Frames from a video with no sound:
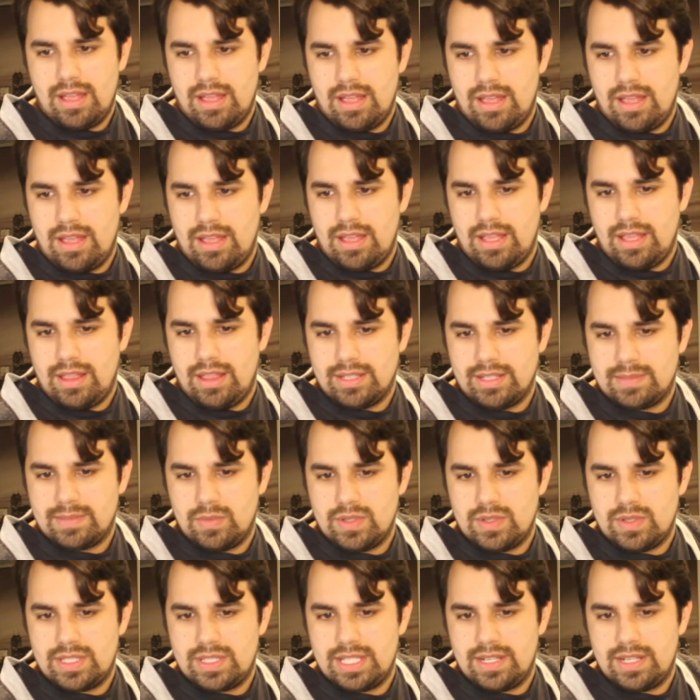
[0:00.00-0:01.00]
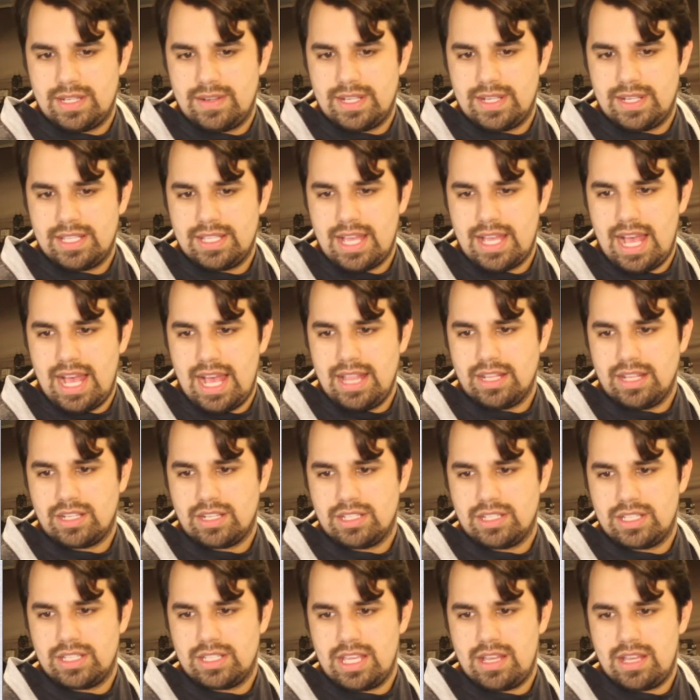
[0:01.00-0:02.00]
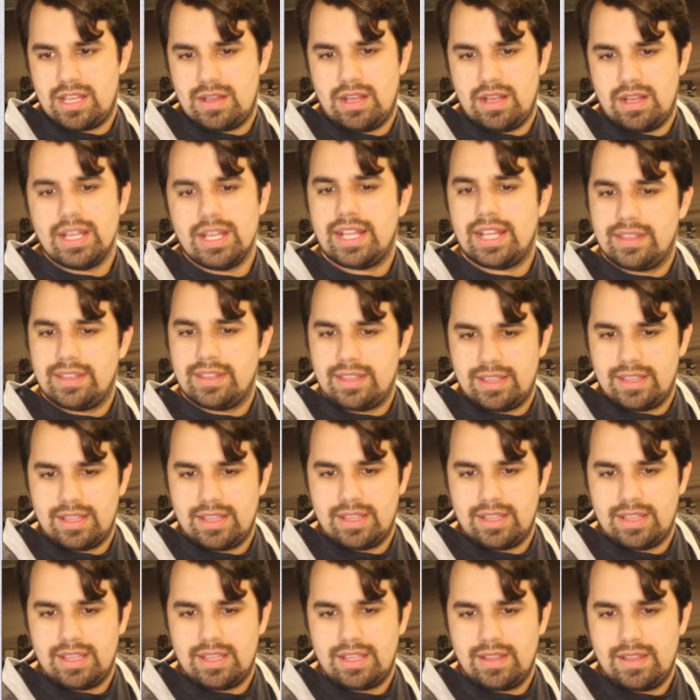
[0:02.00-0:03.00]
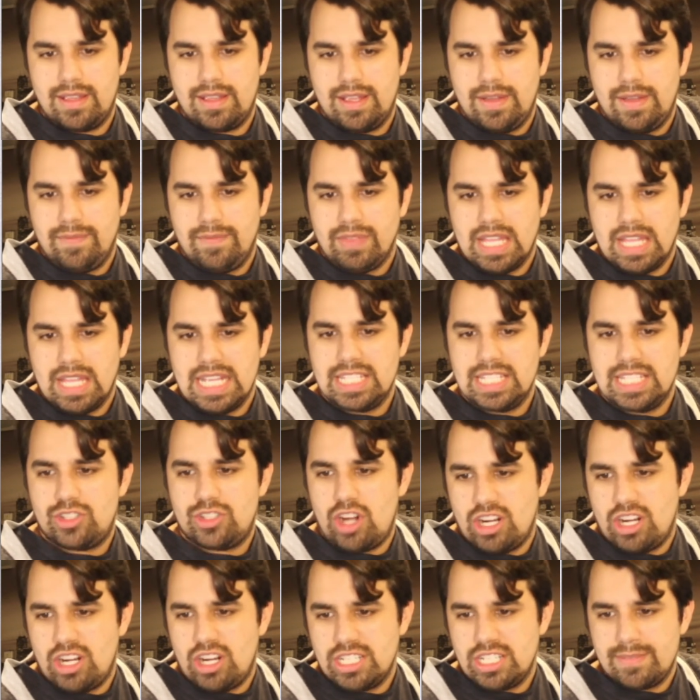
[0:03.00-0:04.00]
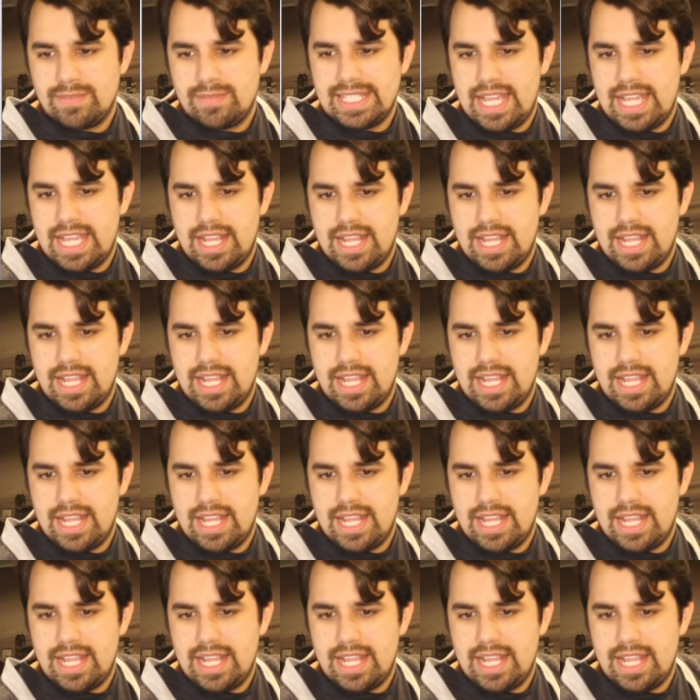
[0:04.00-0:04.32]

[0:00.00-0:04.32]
It's more serious. Alakazam. Oh yeah, his star is missing.